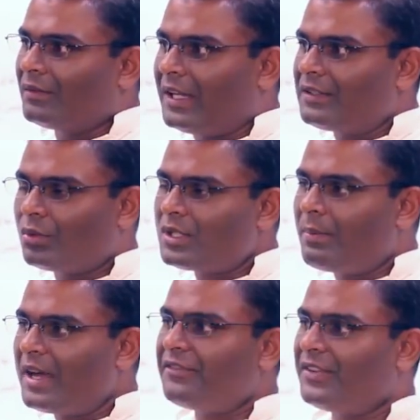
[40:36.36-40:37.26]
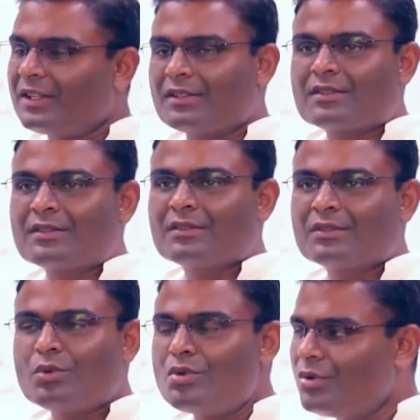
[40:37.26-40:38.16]
Those are my fears.
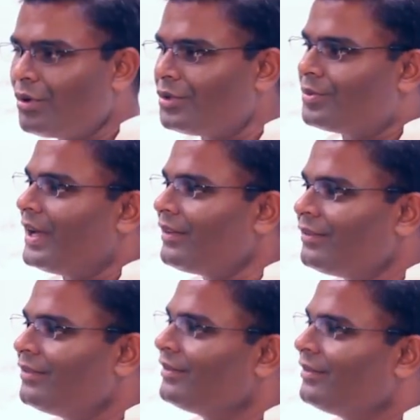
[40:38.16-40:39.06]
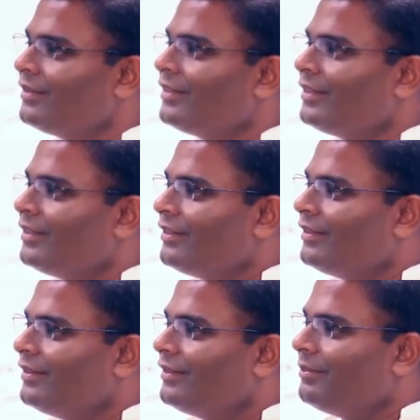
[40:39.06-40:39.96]
Who knows, man?
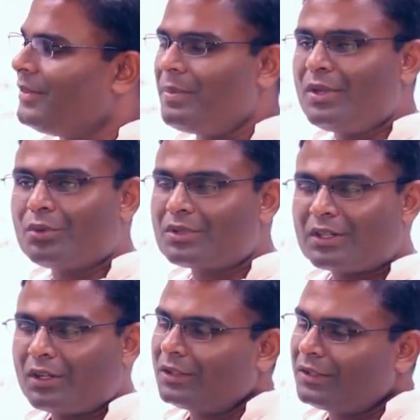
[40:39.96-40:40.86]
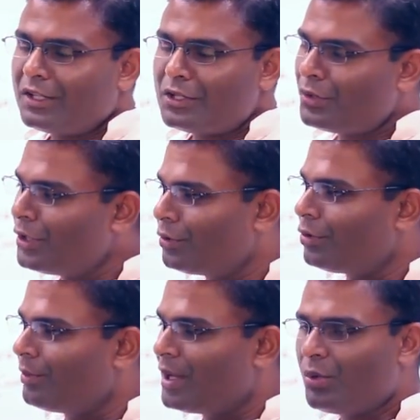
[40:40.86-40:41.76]
Maybe those are not the three things you need to
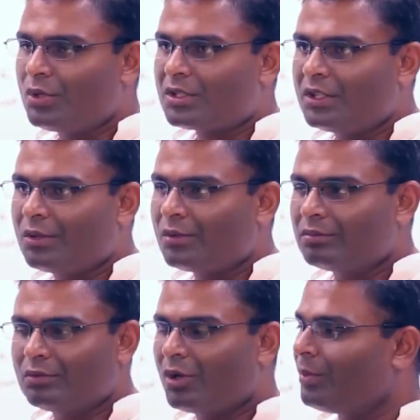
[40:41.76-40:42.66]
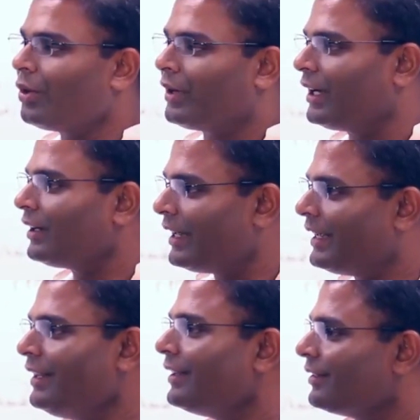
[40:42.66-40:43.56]
know. Maybe you just need to know about cricket
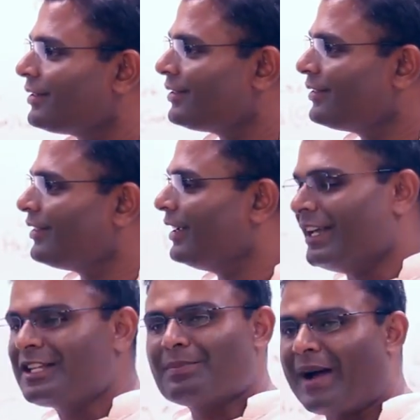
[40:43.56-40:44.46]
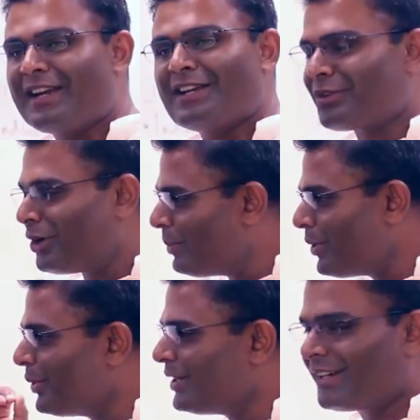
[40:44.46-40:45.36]
like he thinks. In his mind, it's all
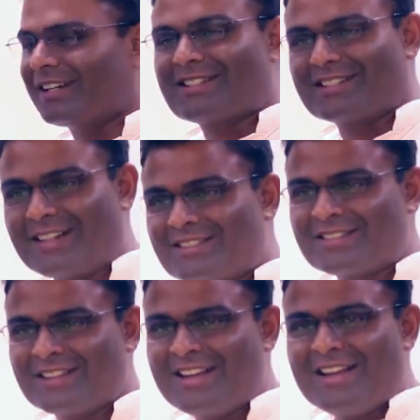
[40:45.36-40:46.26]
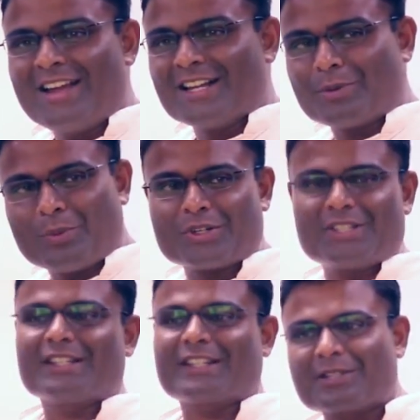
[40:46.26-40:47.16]
about knowing the cricket stats. And it's about
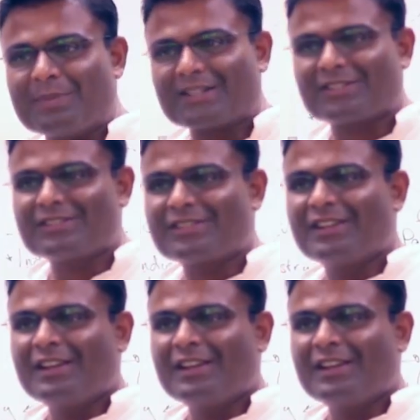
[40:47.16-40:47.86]
watching the test matches.